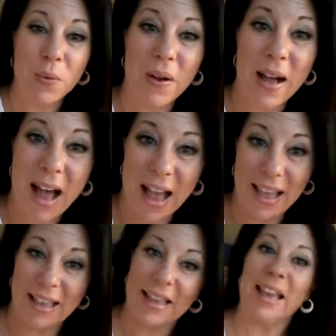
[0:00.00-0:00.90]
Well,
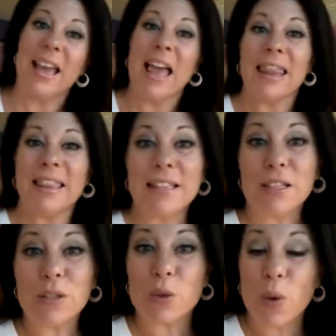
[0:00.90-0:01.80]
hi.
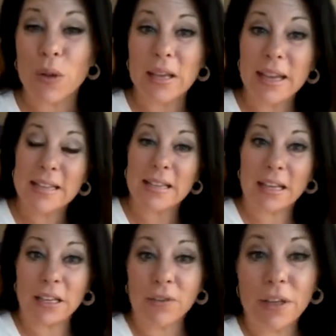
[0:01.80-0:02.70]
Lisa Scola,
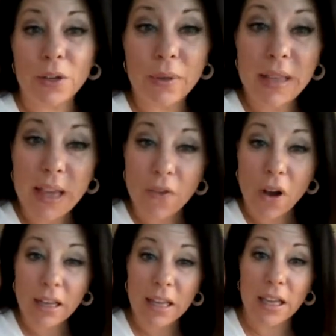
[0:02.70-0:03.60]
Executive Leader with
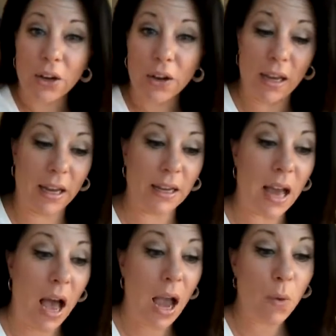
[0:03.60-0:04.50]
Avon here, and
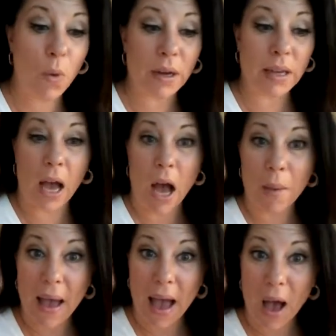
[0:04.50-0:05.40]
I want to
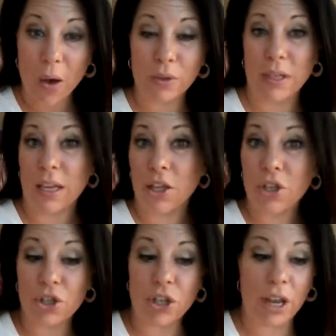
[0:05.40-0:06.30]
come out and
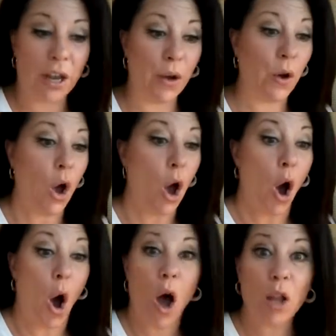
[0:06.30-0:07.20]
share
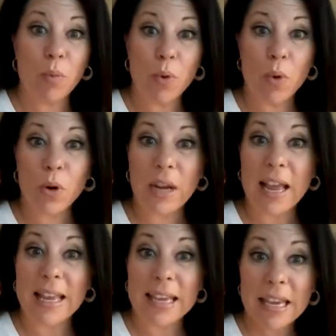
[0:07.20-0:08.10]
all aboard
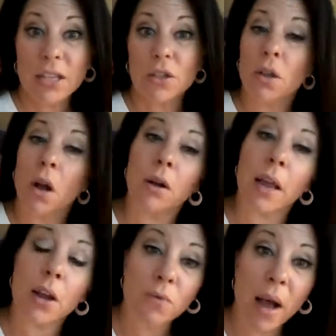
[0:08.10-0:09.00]
and kickstart
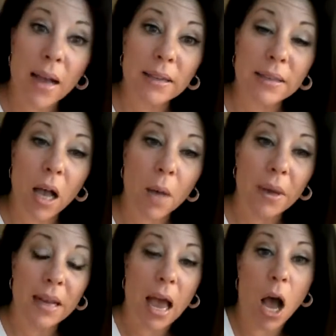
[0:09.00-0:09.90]
and rise up
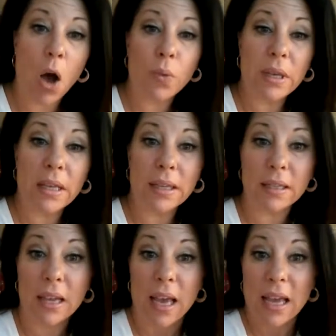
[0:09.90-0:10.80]
and how we
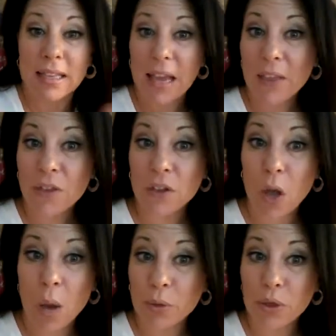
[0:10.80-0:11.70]
can take this
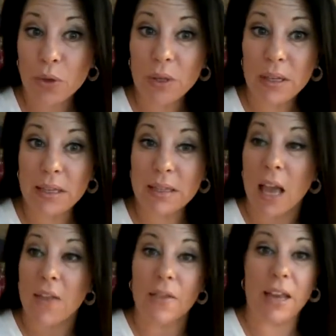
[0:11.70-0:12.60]
opportunities
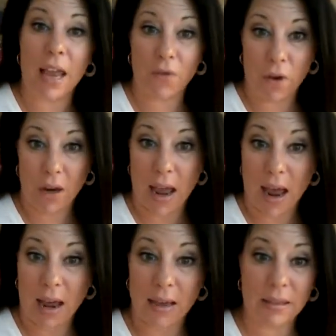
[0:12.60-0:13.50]
that Avon
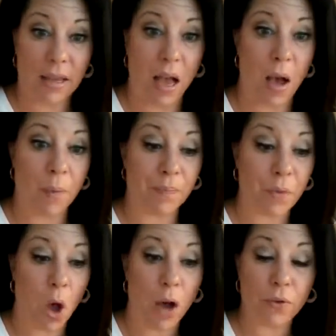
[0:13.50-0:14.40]
has um,
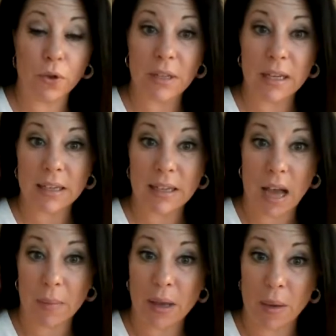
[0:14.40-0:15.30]
offered
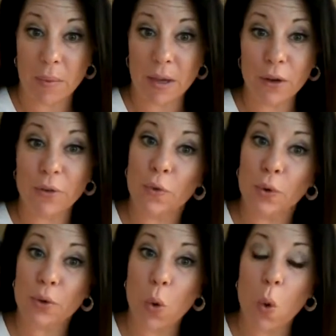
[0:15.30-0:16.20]
coming up here,
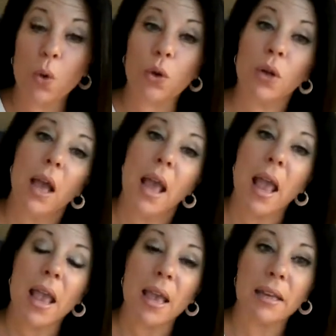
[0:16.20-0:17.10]
fourth quarter,
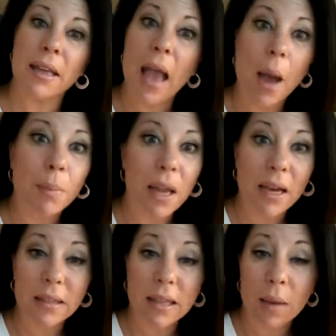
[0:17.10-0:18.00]
and, and
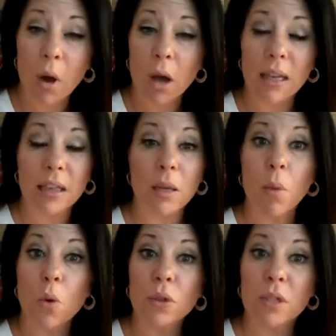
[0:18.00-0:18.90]
capitalize them on get the
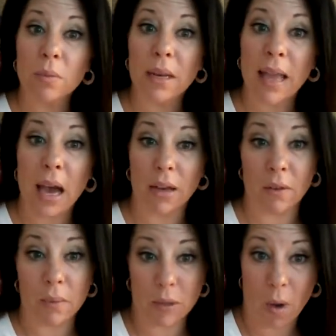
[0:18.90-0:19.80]
most money out of
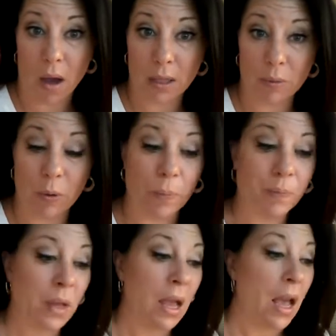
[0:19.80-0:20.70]
them as possible.
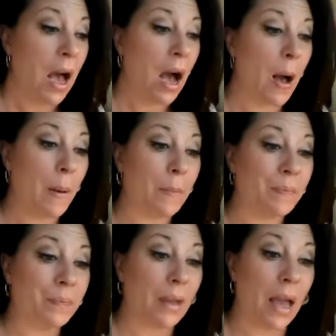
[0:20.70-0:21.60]

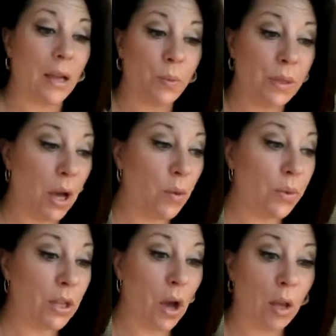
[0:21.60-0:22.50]
Um, as we know,
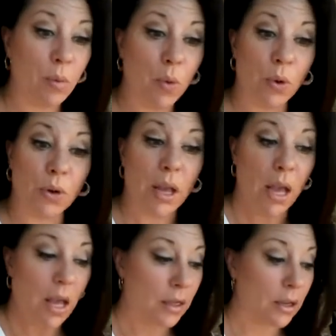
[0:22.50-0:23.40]
with the All Aboard,
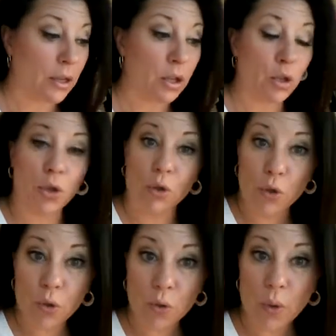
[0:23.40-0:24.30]
the
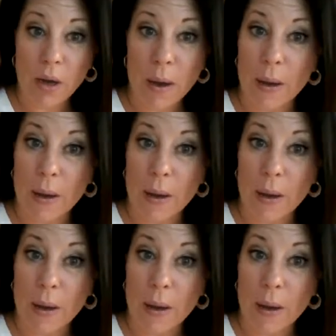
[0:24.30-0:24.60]
new